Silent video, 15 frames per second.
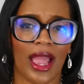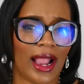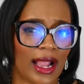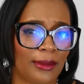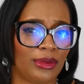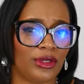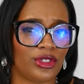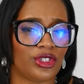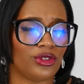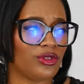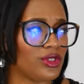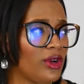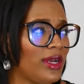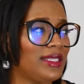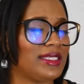I got blue shoes
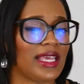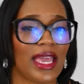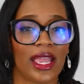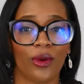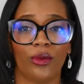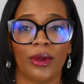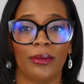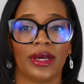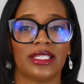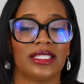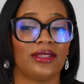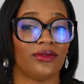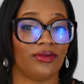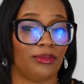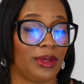on, dang, we must
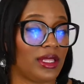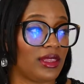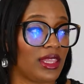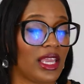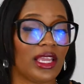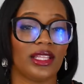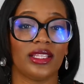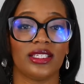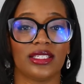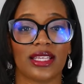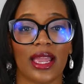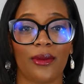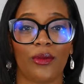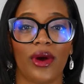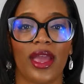have been thinking the
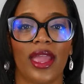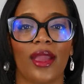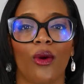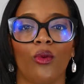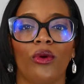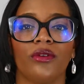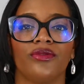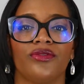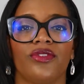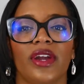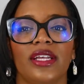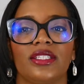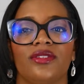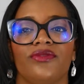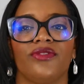same way. We're
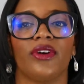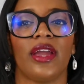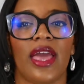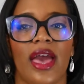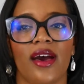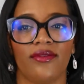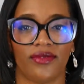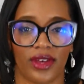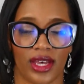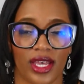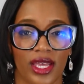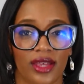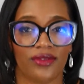friends forever.